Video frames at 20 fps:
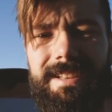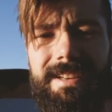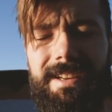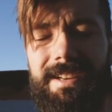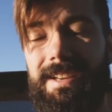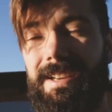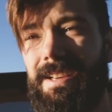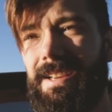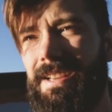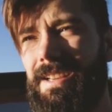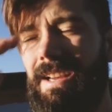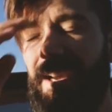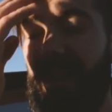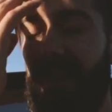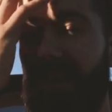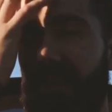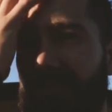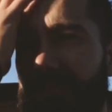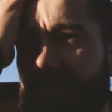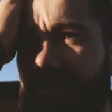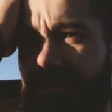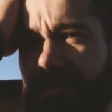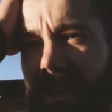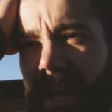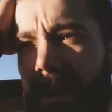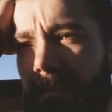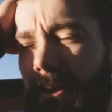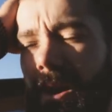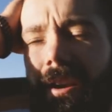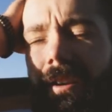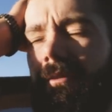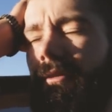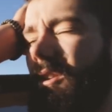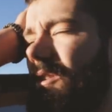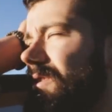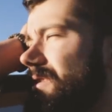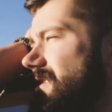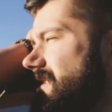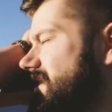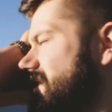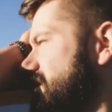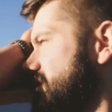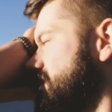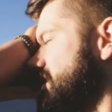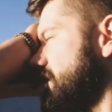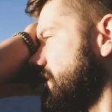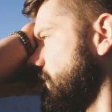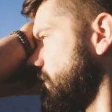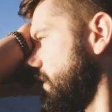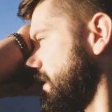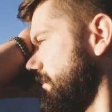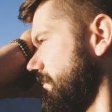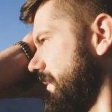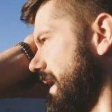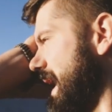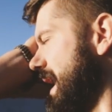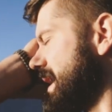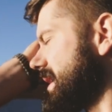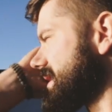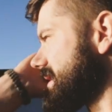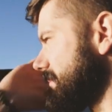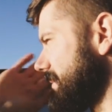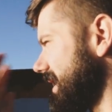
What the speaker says: And I'm not averse to using a wooden mast.